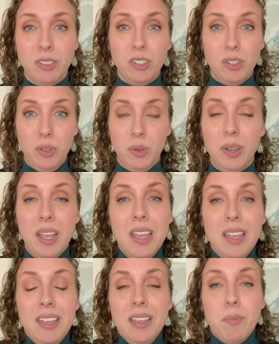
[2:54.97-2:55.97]
to
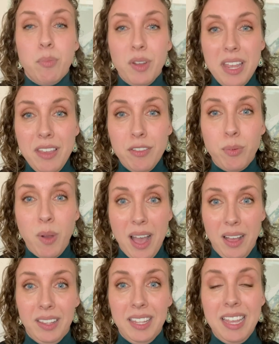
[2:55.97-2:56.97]
breathe
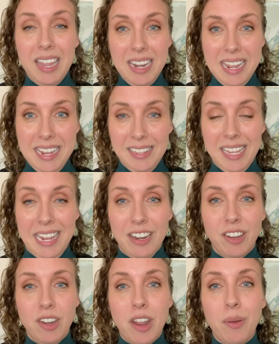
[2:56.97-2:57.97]
well and easy,
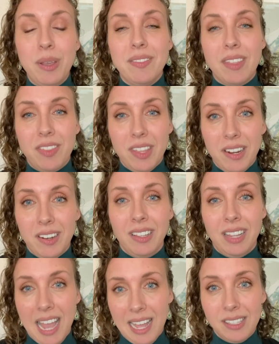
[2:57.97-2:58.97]
knowing that their
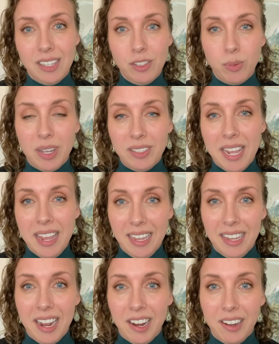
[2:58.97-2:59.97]
class is well taken
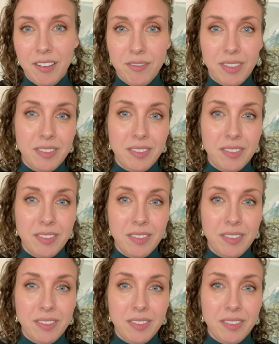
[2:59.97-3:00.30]
care of.